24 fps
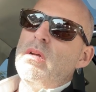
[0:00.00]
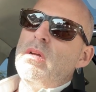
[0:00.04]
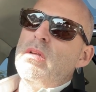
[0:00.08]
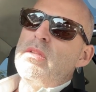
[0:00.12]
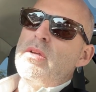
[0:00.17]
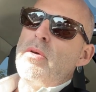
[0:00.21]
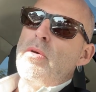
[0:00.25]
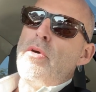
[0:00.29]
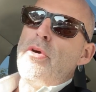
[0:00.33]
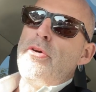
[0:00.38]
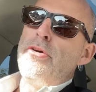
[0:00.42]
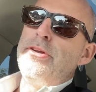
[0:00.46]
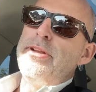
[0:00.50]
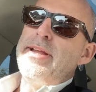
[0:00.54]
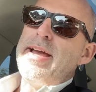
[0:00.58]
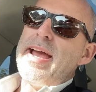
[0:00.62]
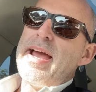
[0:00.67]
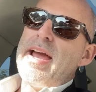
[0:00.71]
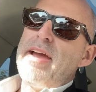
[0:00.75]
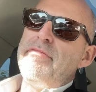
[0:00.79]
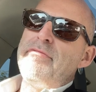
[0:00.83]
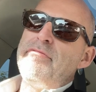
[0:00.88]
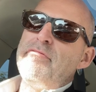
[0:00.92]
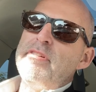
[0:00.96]
So on
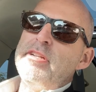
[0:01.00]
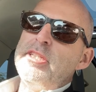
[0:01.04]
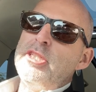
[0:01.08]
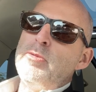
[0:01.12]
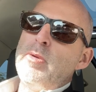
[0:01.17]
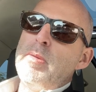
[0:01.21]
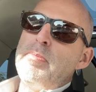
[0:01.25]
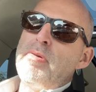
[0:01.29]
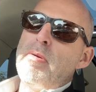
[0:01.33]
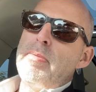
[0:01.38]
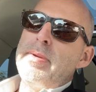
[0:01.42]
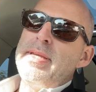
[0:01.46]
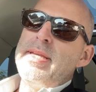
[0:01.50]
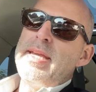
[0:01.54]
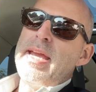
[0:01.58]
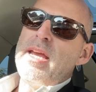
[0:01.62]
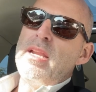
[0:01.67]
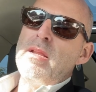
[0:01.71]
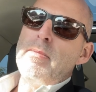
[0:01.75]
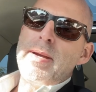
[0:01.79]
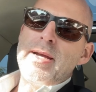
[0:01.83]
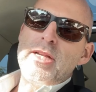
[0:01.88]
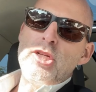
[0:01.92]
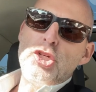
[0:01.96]
average, we're probably
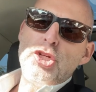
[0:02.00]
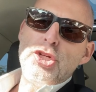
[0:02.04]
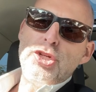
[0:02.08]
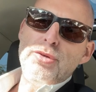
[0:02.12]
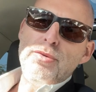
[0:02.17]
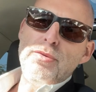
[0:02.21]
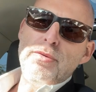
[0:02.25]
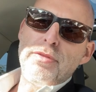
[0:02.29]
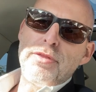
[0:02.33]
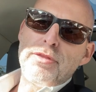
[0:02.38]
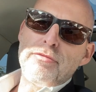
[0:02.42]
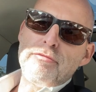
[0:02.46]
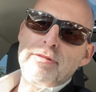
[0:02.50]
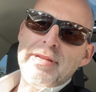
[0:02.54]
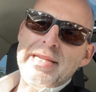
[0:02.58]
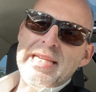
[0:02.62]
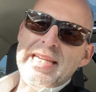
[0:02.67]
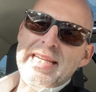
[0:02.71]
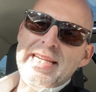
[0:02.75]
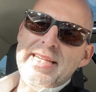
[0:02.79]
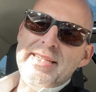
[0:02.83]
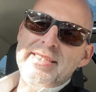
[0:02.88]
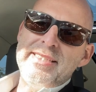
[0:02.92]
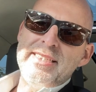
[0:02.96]
getting about 2-3
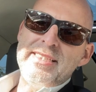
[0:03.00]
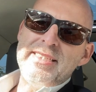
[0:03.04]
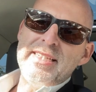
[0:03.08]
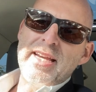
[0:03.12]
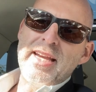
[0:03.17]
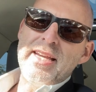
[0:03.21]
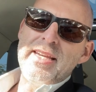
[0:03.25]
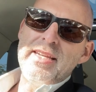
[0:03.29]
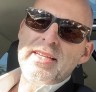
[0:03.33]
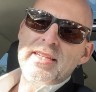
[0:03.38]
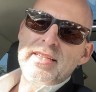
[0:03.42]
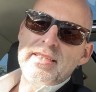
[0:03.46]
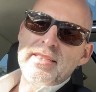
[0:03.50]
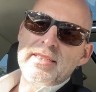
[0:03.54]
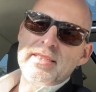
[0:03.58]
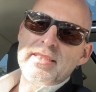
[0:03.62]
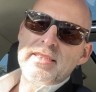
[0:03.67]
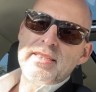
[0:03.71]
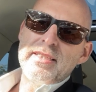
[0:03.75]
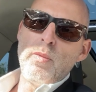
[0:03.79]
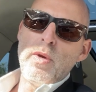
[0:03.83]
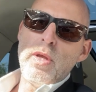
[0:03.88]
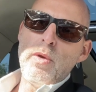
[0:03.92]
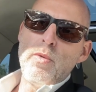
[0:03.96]
leads a day.
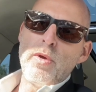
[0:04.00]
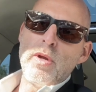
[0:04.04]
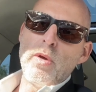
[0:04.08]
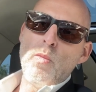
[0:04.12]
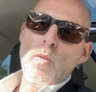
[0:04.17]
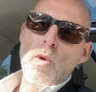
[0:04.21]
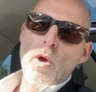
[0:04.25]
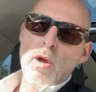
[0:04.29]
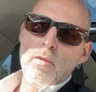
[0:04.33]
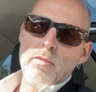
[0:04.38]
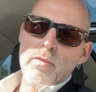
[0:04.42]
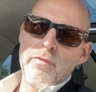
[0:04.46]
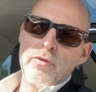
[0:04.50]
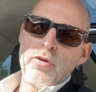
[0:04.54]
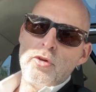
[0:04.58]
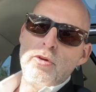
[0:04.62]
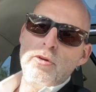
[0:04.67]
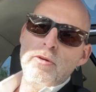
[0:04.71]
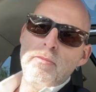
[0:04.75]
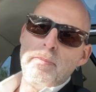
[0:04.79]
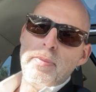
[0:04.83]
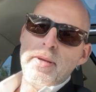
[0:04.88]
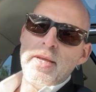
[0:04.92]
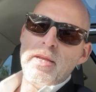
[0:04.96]
We want to work with
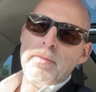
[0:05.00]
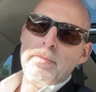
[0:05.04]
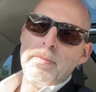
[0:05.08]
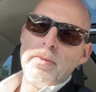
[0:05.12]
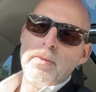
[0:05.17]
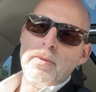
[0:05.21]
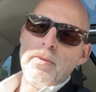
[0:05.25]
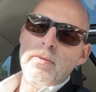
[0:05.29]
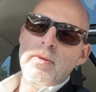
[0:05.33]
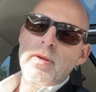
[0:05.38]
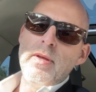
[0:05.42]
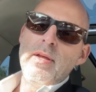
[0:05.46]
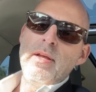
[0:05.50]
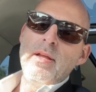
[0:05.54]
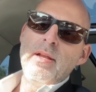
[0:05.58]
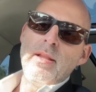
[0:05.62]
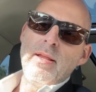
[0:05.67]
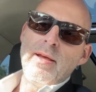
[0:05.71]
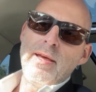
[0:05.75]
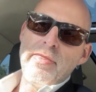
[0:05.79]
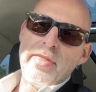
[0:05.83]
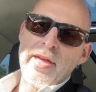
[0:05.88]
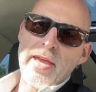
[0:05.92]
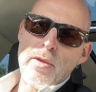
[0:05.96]
good people
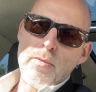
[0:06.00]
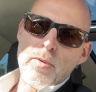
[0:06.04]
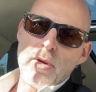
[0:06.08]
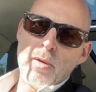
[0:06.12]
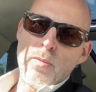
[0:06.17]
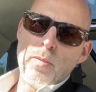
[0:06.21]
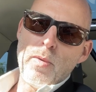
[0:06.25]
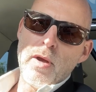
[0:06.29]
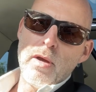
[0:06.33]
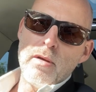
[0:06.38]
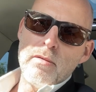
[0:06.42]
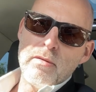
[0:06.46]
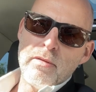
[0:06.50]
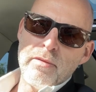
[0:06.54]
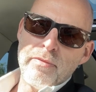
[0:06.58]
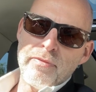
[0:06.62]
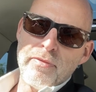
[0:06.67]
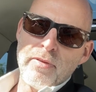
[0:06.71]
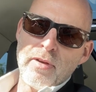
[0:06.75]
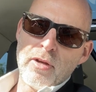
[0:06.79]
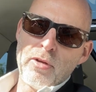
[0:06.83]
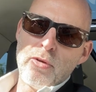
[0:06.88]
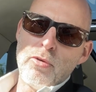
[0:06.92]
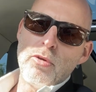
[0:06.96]
like they want to work with
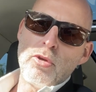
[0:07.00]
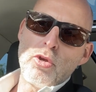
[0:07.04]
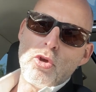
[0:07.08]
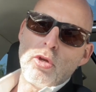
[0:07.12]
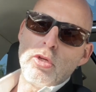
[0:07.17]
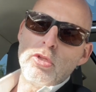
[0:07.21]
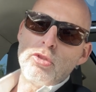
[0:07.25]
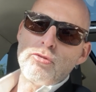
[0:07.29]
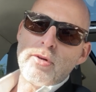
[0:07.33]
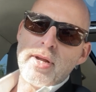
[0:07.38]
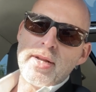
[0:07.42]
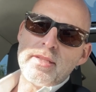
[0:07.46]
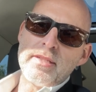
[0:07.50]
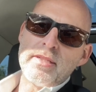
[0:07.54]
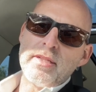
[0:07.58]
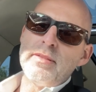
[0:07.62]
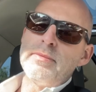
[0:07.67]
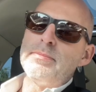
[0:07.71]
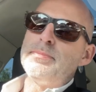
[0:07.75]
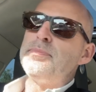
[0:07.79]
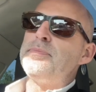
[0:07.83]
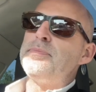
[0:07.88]
a good contractor.